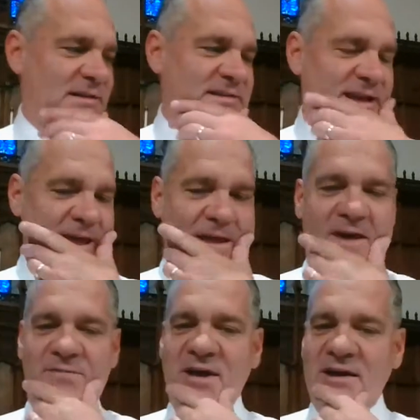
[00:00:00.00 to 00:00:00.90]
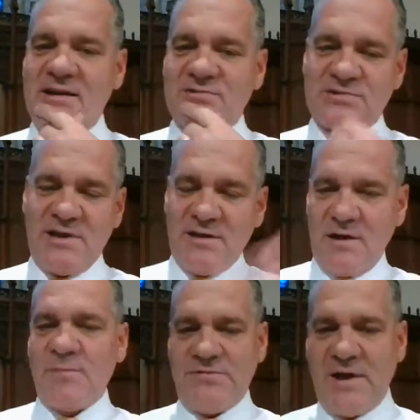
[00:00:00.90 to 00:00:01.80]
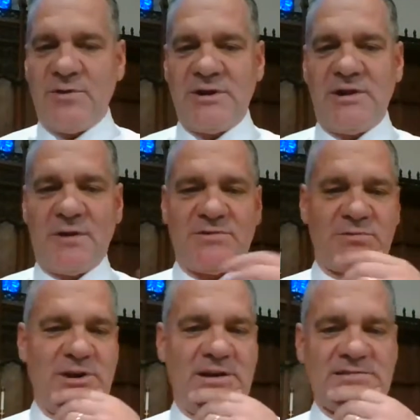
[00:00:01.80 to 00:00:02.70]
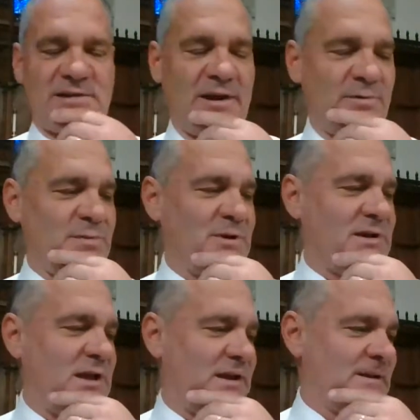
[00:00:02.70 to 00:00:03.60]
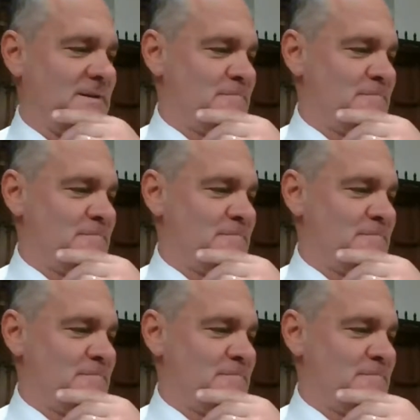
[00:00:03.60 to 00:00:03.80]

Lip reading: today. I found it interesting, and I'll be following along with the reading, starting with McCulloch.